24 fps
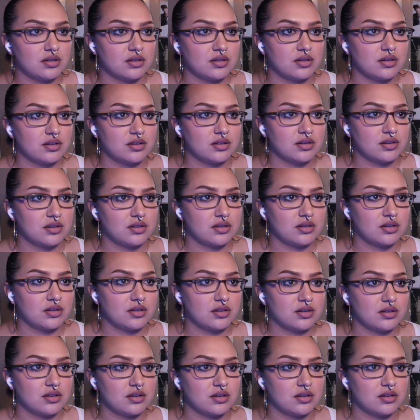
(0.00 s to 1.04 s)

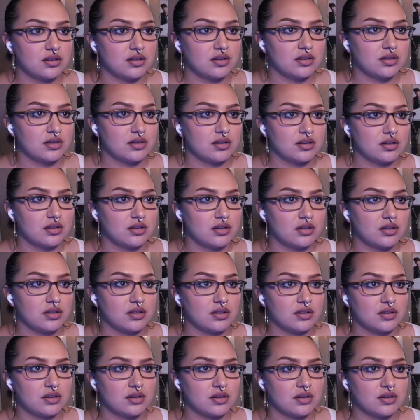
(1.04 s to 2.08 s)

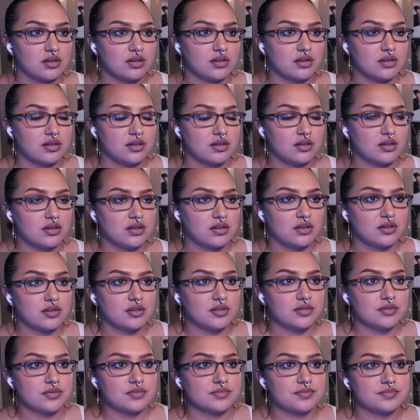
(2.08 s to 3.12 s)

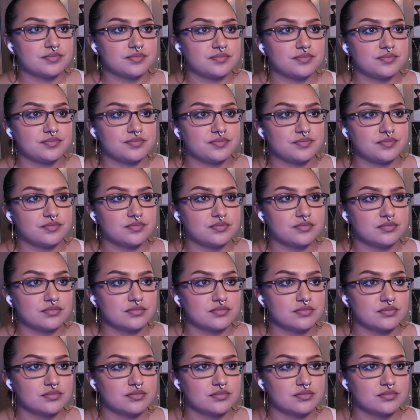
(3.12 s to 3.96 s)
[no speech]